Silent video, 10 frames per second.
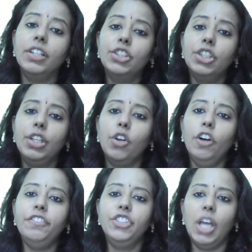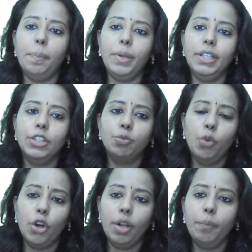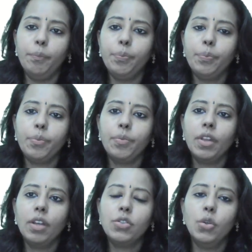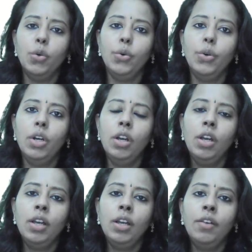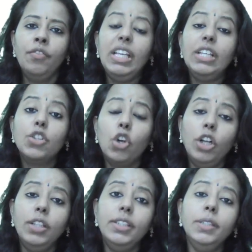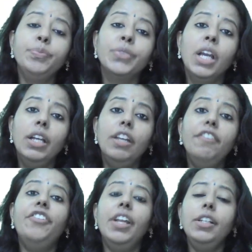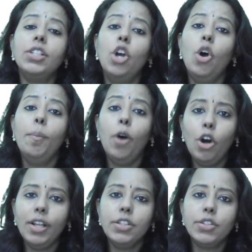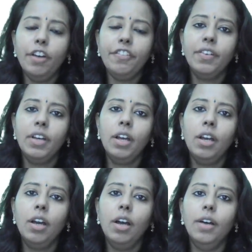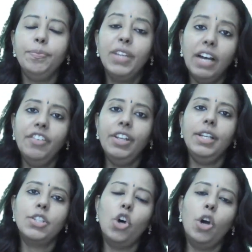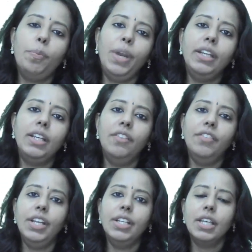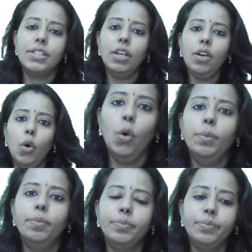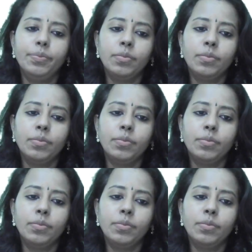the functioning of Japanese model. So these are all the different models of governance, corporate governance as a whole.